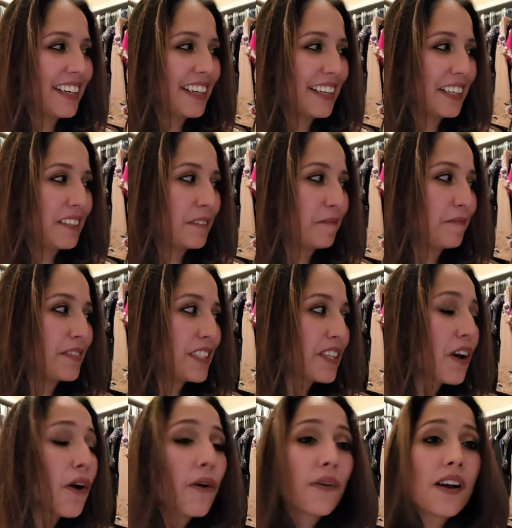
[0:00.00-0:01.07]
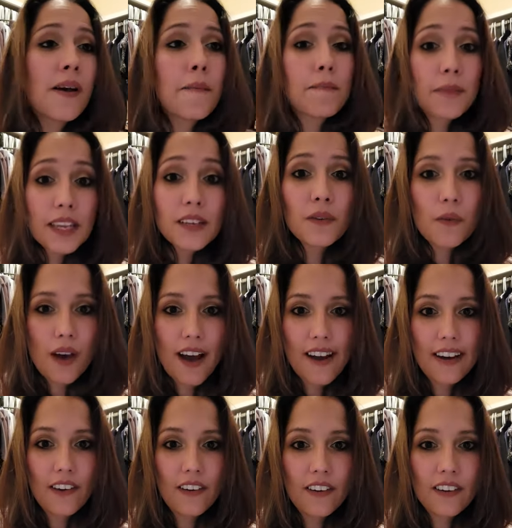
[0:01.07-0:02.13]
Um, so
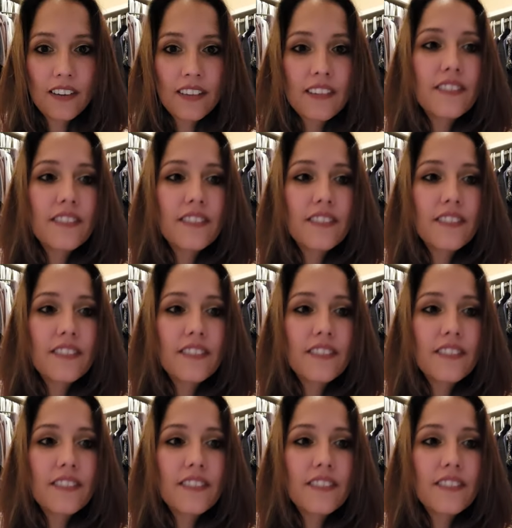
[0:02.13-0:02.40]
meanwhile,